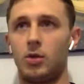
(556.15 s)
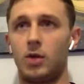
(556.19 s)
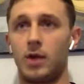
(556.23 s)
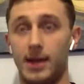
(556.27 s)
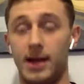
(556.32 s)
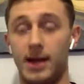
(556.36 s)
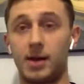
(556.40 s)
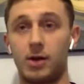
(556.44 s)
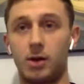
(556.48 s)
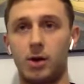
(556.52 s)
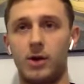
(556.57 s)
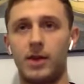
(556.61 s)
So
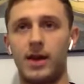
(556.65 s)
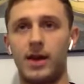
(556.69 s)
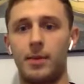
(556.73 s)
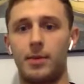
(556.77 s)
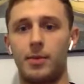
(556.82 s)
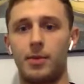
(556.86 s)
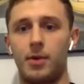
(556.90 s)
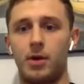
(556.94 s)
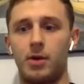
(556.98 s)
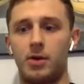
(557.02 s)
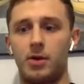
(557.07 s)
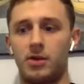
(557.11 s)
I got that
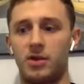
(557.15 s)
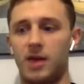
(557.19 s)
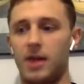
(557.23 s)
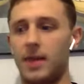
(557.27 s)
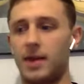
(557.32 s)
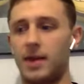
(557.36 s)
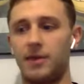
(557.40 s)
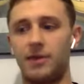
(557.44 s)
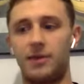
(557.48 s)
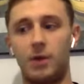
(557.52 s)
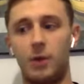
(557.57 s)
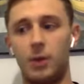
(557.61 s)
bronze, and
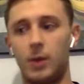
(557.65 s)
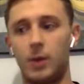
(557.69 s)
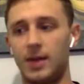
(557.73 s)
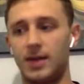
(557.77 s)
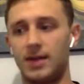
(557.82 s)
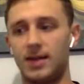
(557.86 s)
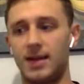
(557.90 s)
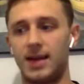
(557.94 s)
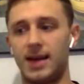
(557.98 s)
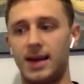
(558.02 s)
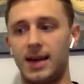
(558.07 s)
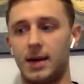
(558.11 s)
then a few weeks
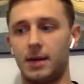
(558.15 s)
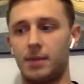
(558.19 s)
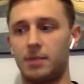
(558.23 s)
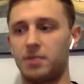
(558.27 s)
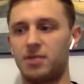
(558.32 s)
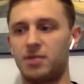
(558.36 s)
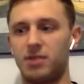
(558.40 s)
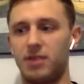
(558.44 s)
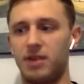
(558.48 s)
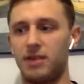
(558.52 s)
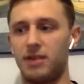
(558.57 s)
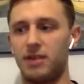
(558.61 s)
later,
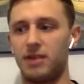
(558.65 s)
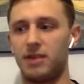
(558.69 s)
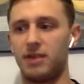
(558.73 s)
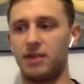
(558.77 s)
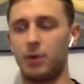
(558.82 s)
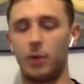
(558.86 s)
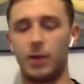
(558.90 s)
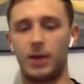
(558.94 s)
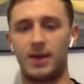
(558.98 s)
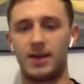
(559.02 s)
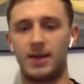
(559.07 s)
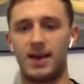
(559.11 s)

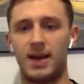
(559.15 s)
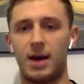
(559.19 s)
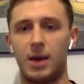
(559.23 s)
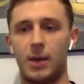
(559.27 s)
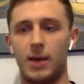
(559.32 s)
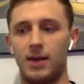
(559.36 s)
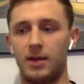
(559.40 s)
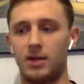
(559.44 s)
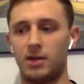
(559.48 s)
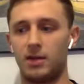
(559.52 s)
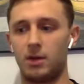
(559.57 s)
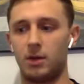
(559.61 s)
3-4 weeks later, I
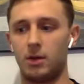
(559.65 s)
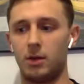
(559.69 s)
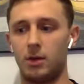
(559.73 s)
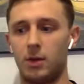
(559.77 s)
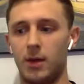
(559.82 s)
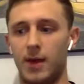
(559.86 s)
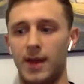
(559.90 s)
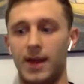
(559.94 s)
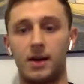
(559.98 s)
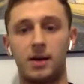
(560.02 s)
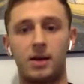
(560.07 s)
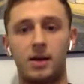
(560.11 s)
went to
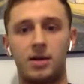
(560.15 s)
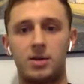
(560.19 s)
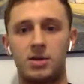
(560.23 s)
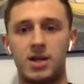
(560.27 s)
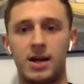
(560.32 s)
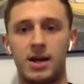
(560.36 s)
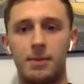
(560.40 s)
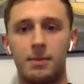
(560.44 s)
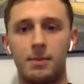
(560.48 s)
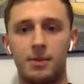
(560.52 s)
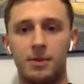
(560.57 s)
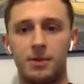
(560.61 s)
England
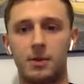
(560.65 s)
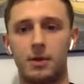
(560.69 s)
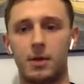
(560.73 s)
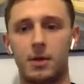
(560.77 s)
champs.